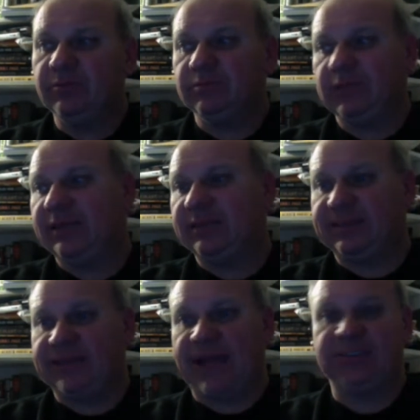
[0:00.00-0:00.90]
and
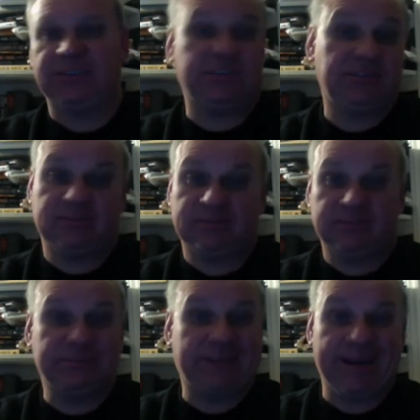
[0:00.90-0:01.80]
that's
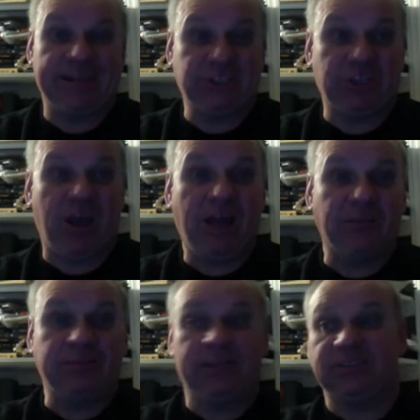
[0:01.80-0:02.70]
kind of his job,
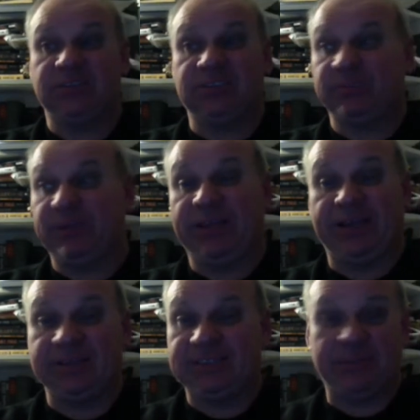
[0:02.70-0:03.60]
not to just be
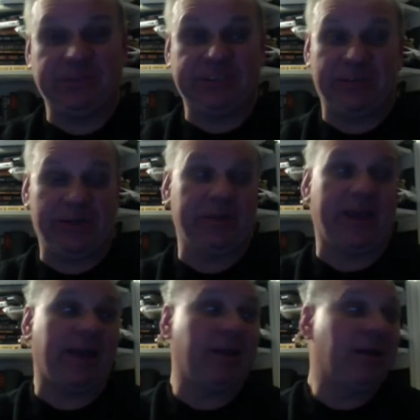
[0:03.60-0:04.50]
the same as every other
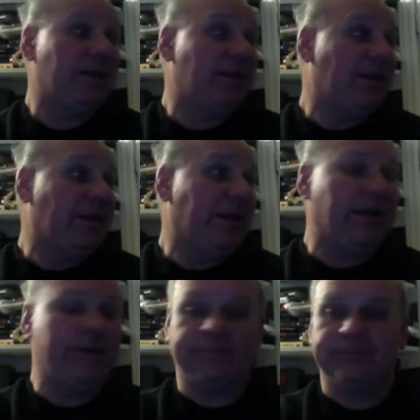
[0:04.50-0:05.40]
guy.
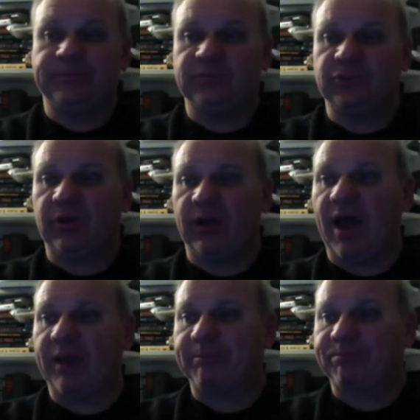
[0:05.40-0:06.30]
So good on him.